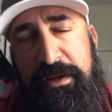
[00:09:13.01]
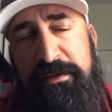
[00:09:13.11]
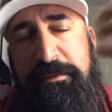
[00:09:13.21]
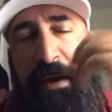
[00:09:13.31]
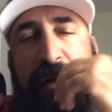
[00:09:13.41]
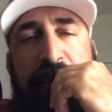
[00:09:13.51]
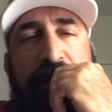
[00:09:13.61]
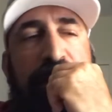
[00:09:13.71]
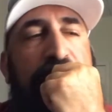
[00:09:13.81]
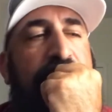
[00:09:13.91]
It is about,
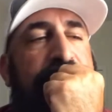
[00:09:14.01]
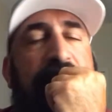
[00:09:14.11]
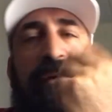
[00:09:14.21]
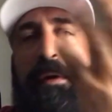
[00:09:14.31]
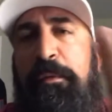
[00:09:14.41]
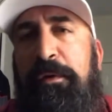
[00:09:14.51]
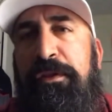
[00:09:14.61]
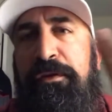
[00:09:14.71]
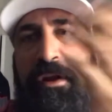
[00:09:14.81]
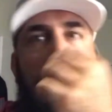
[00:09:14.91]
like I said, like about 1:30